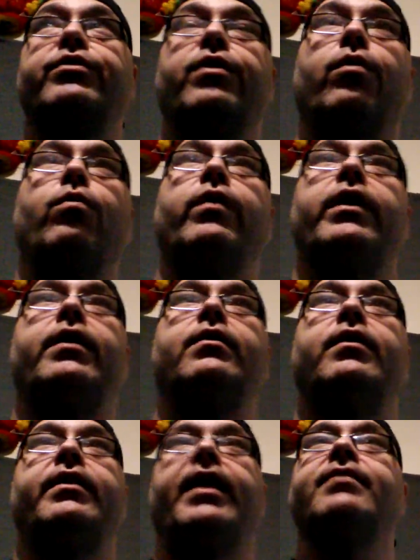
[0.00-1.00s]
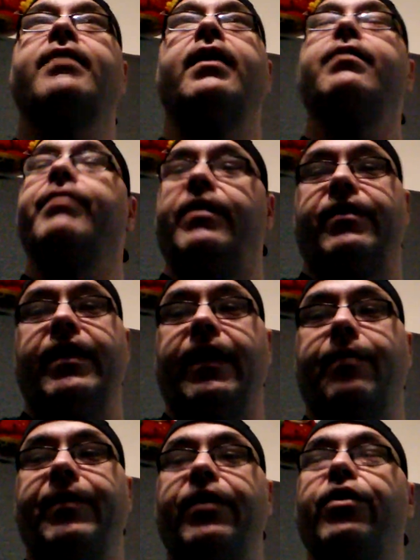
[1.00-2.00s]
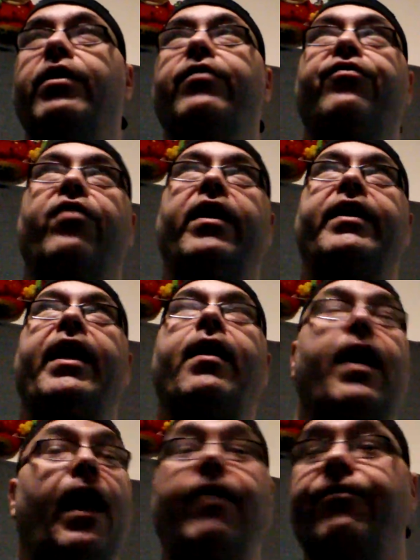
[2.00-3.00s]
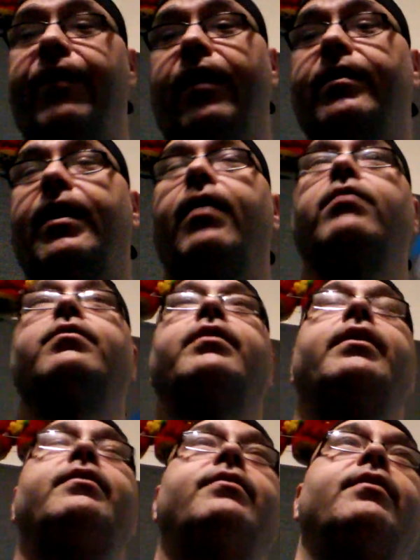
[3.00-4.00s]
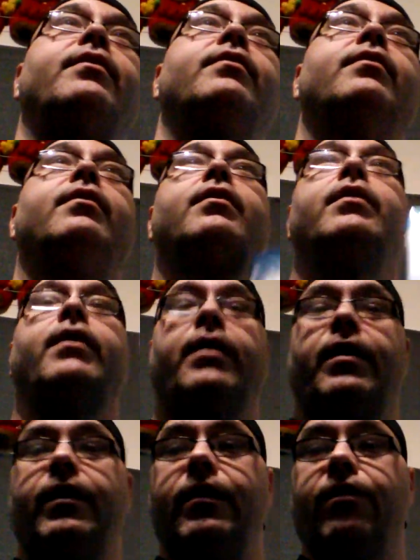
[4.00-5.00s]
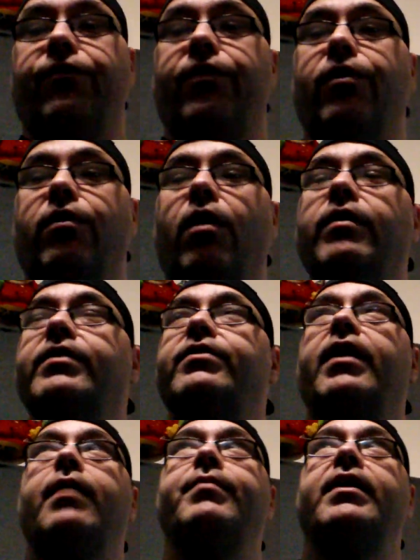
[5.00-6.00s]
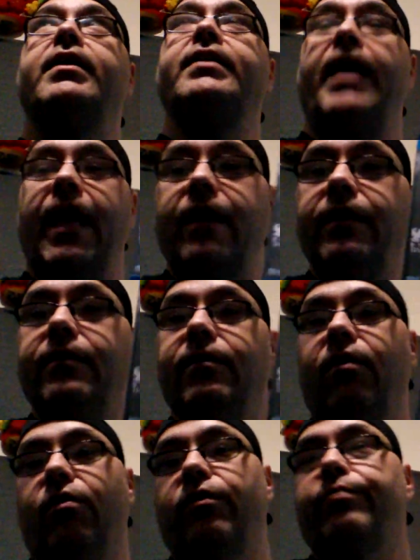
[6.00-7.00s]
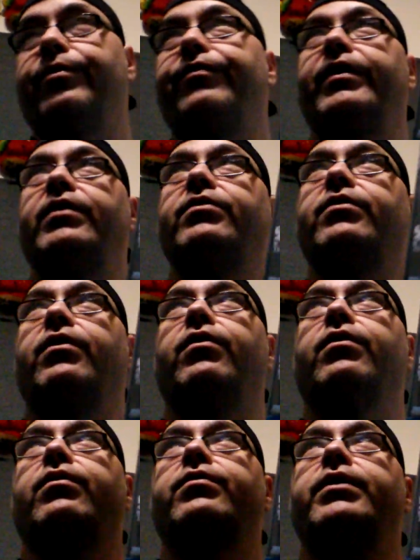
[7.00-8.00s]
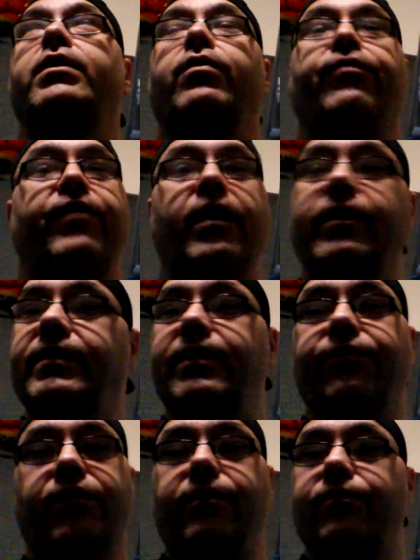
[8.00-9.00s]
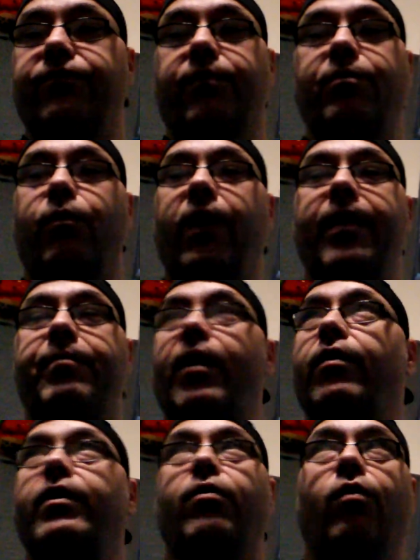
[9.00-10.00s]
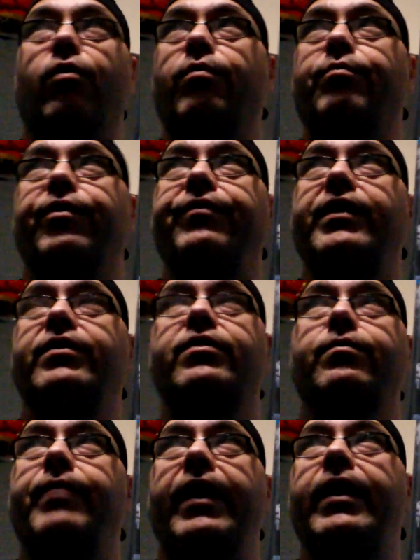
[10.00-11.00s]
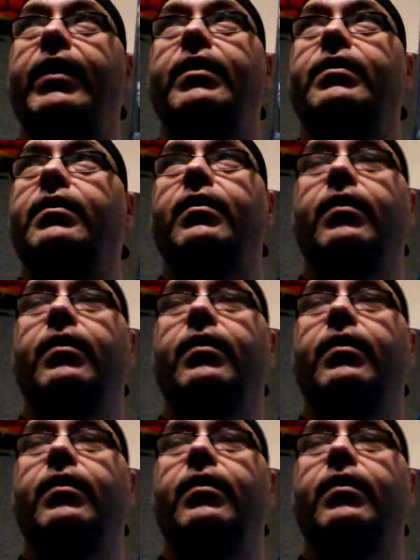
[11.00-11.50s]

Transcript: So, and that's kind of the thing. I mean, you're gonna find out. I found out that for the longest time that Italian horror movies are, very different from the way American horror movies are made.